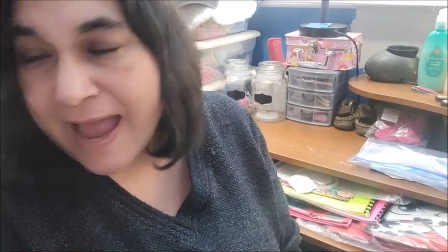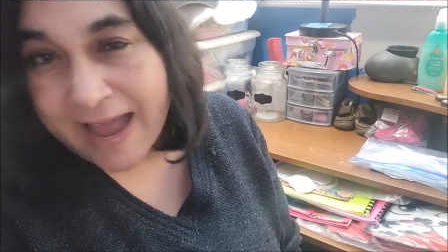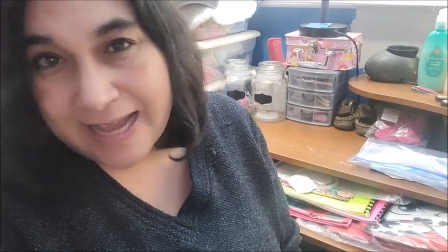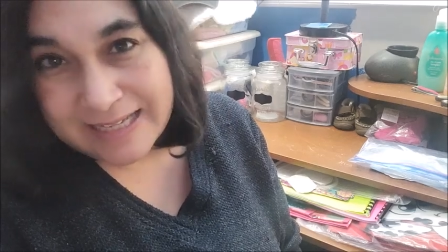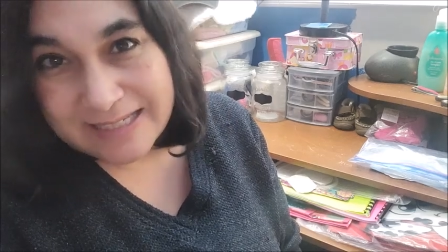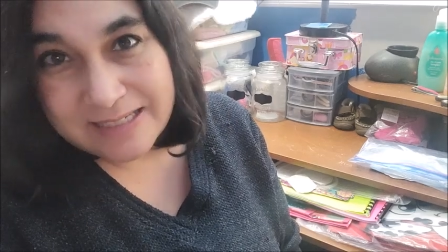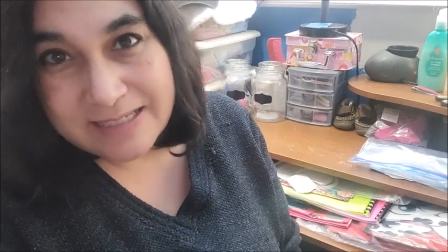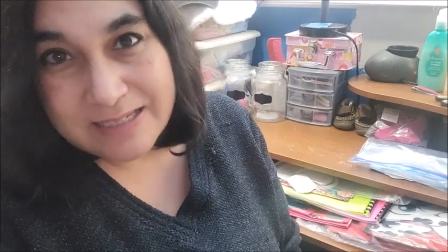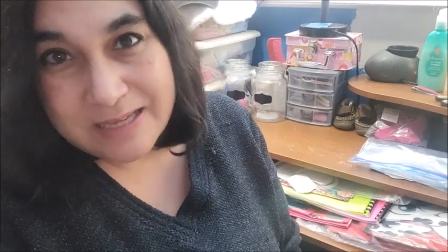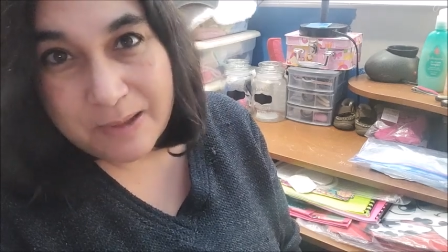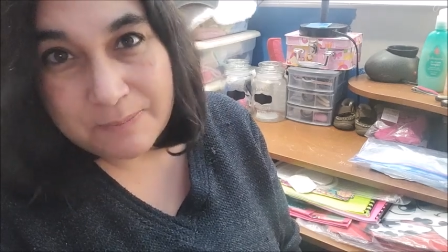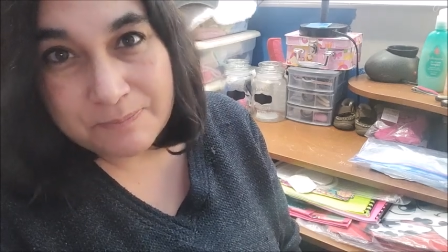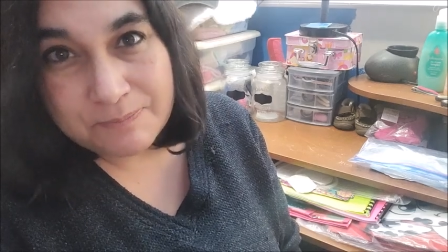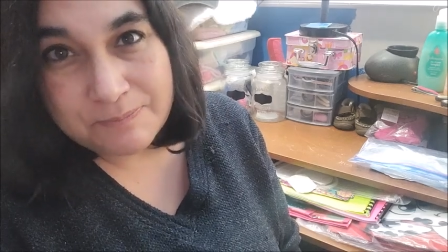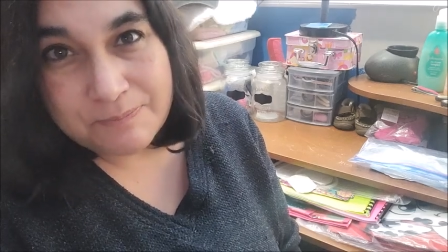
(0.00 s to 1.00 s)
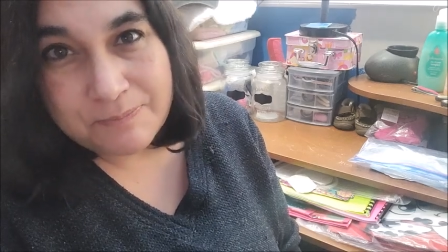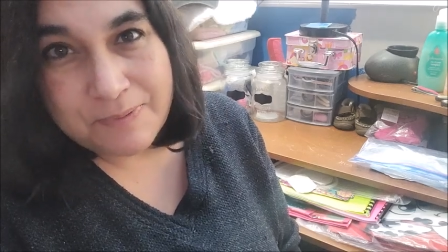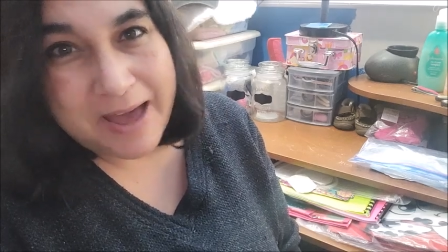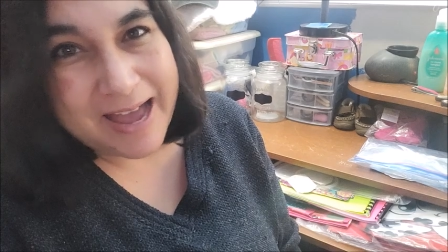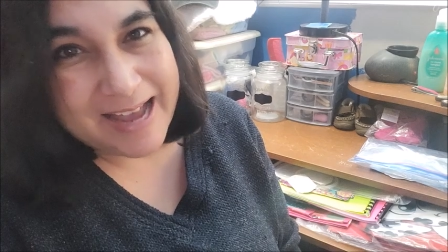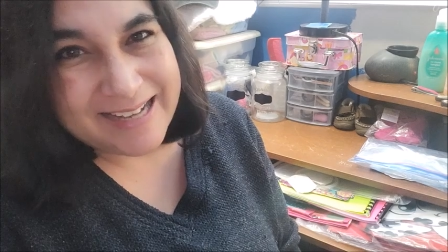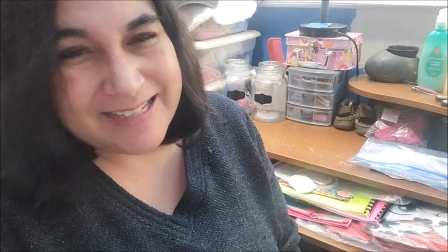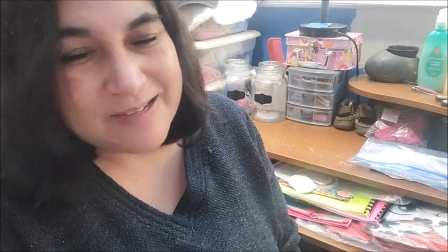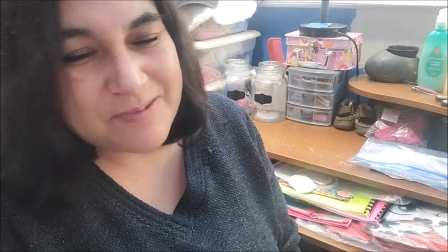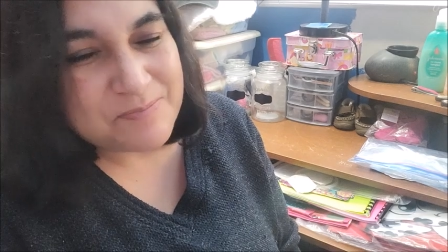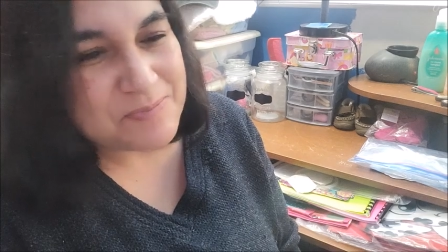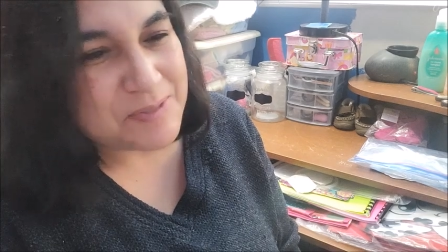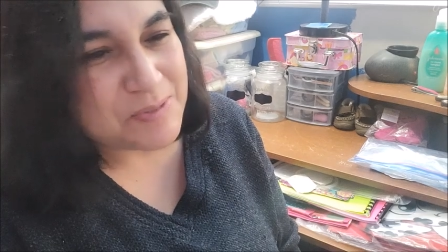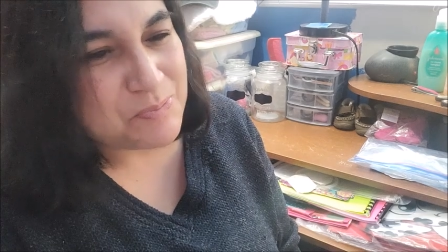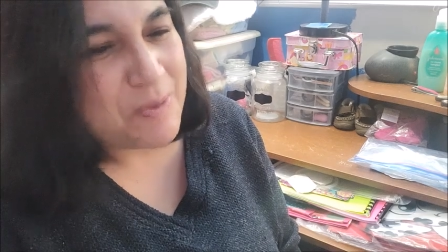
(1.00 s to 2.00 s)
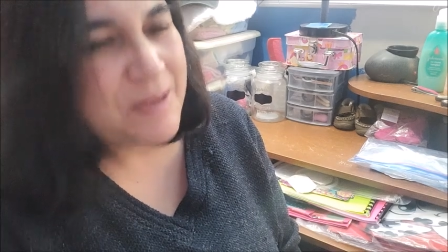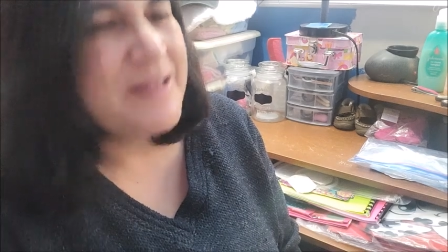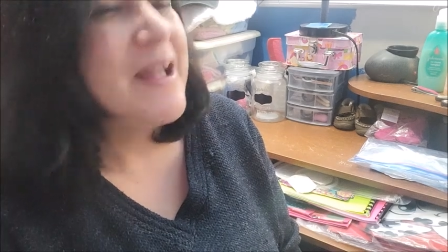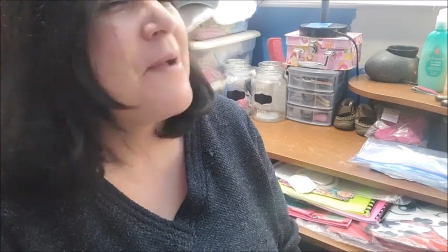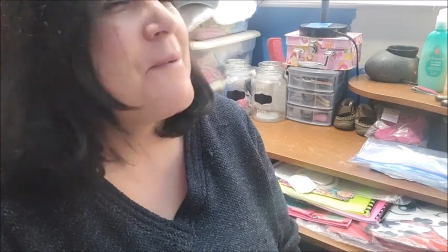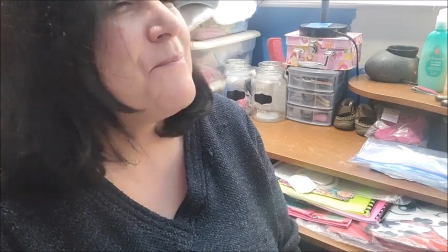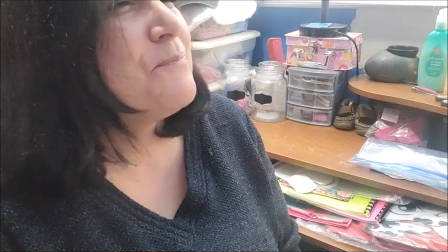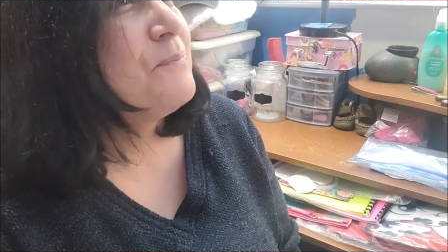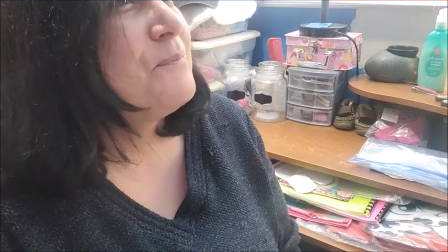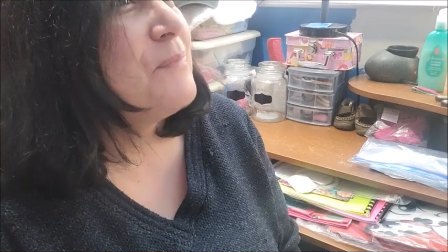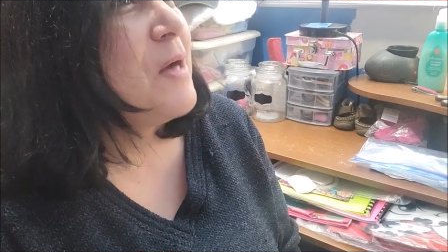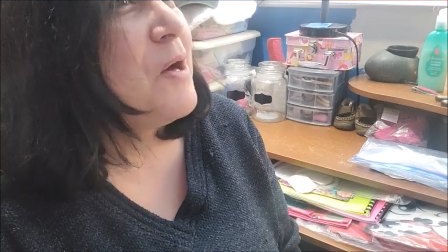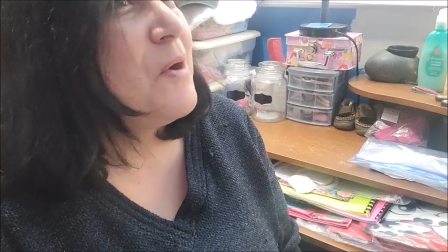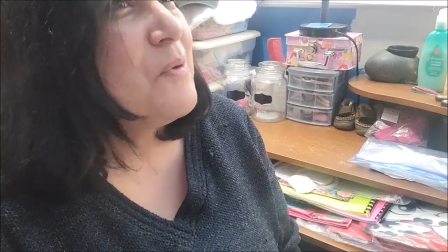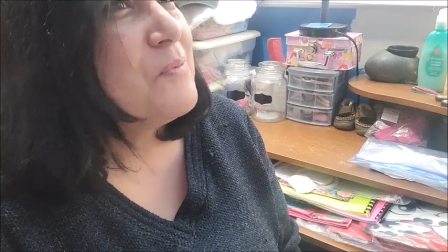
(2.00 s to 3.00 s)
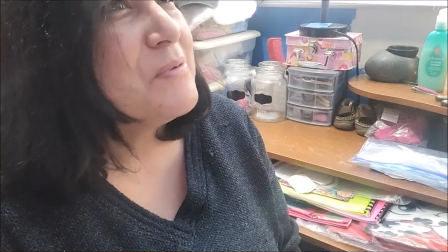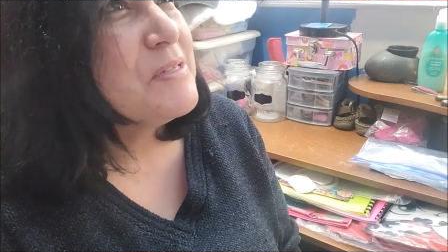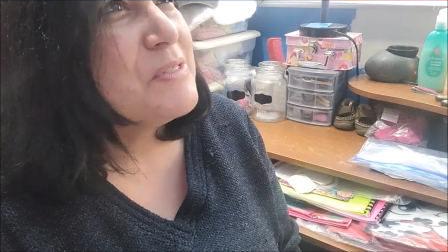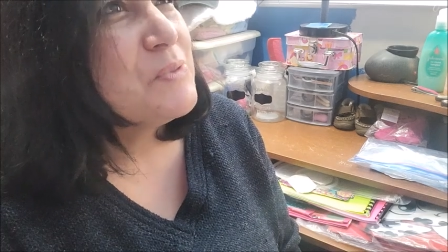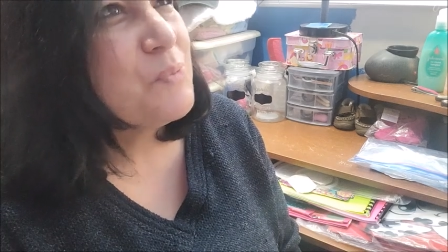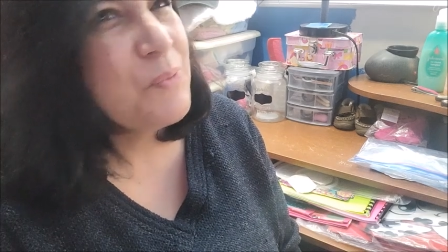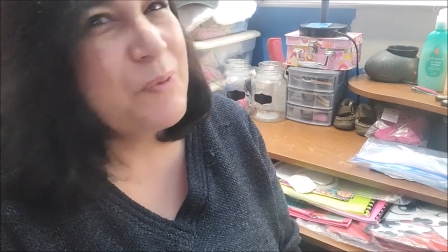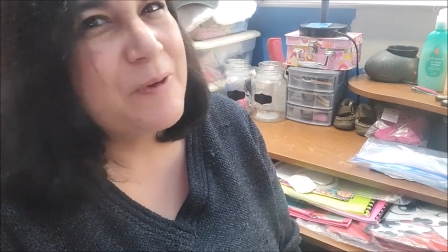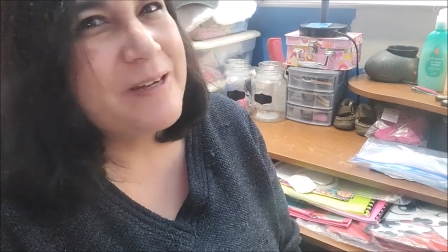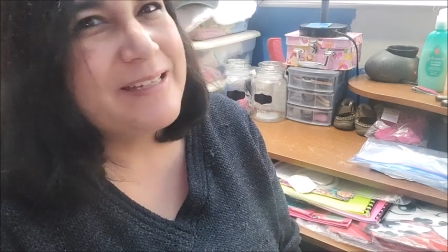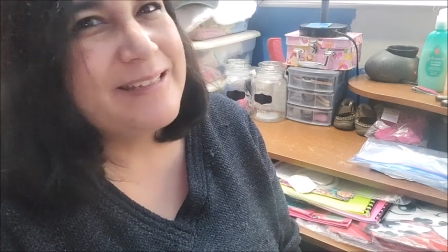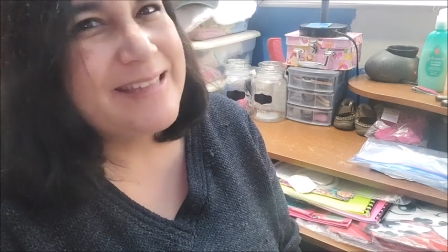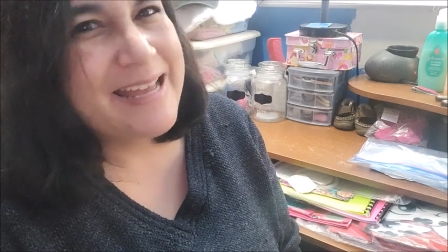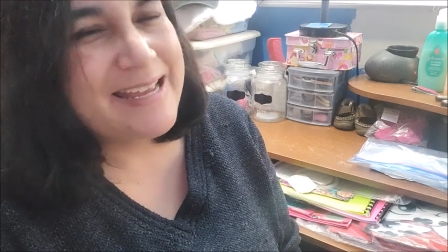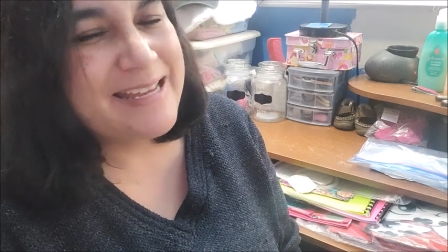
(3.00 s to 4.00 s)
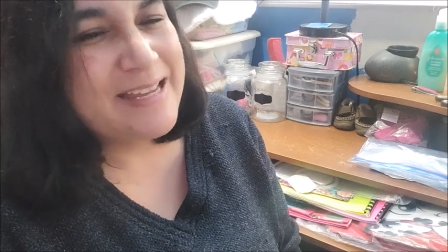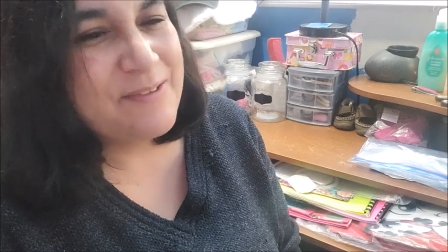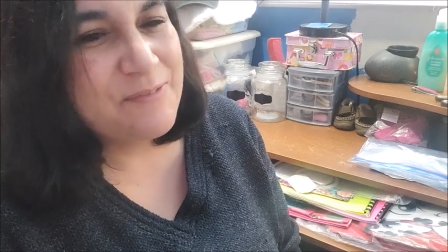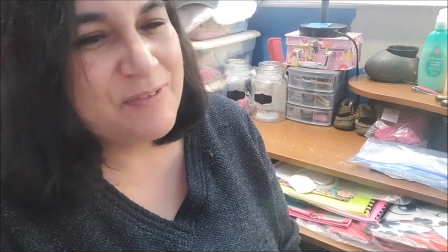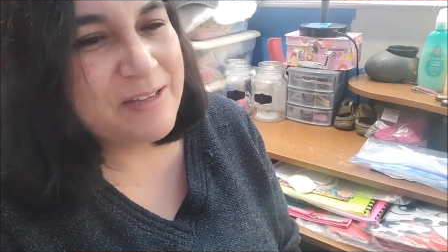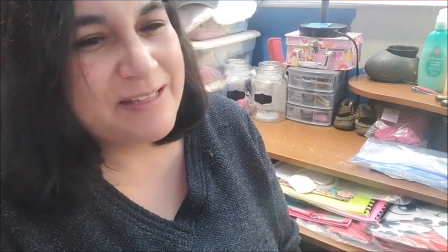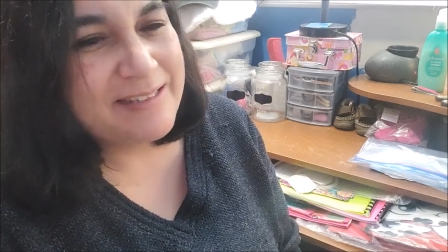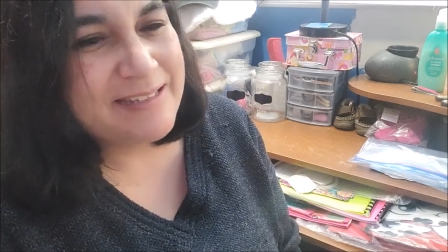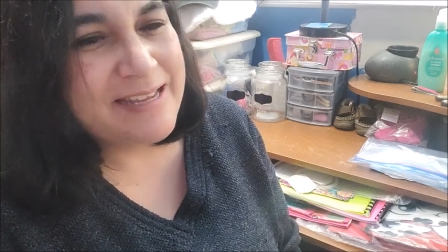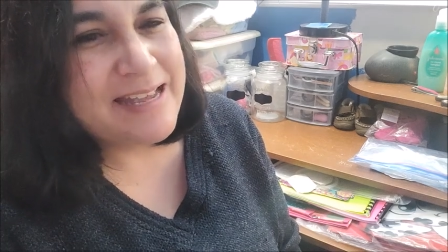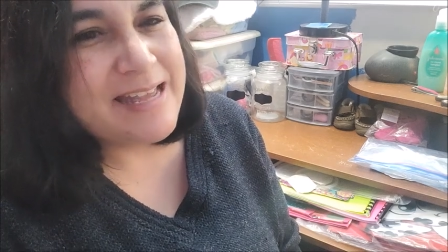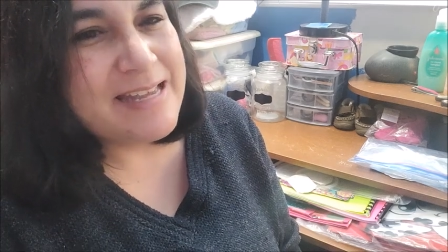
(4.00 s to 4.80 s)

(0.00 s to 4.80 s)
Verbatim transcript: and some items, but I'm always worried that even